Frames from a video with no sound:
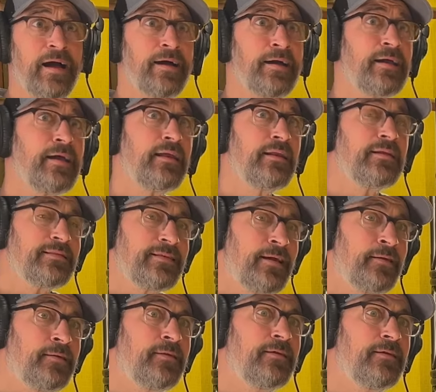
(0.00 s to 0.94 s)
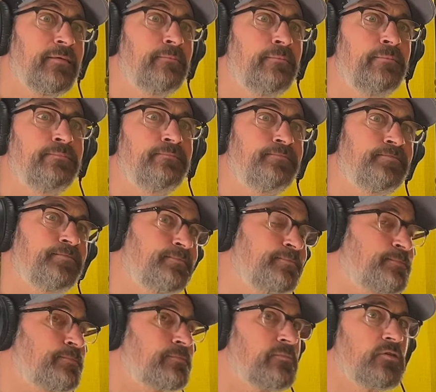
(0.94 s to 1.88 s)
I had attended,
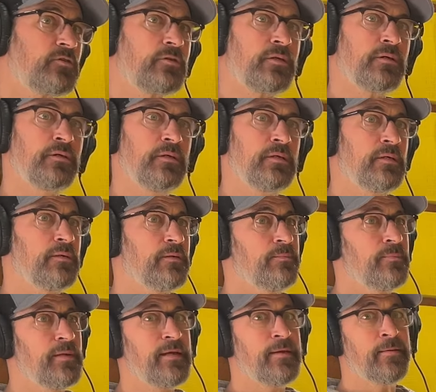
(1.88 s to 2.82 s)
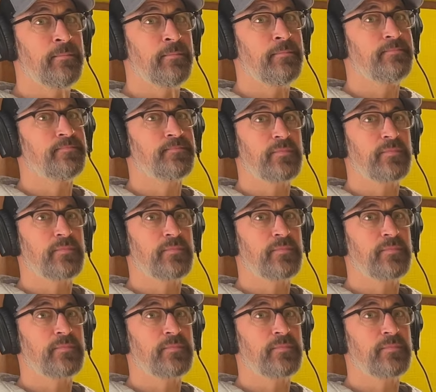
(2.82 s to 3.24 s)
man,